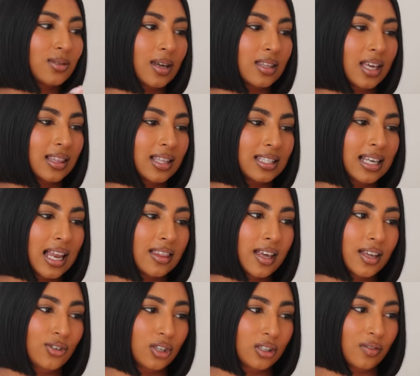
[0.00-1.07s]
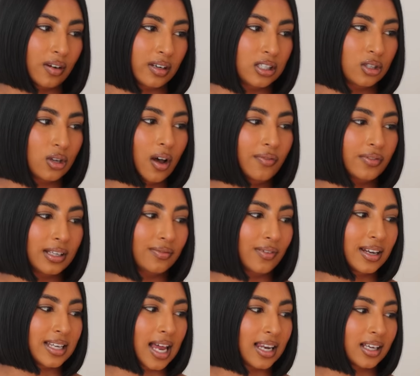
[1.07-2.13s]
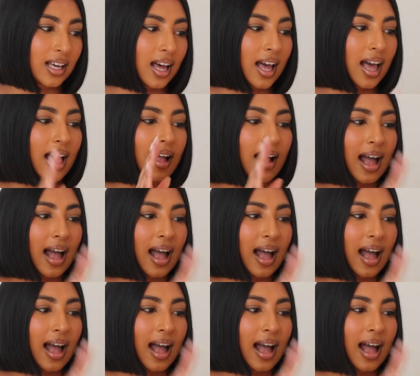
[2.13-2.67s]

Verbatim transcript: So I think this leather is just very soft, it's very delicate,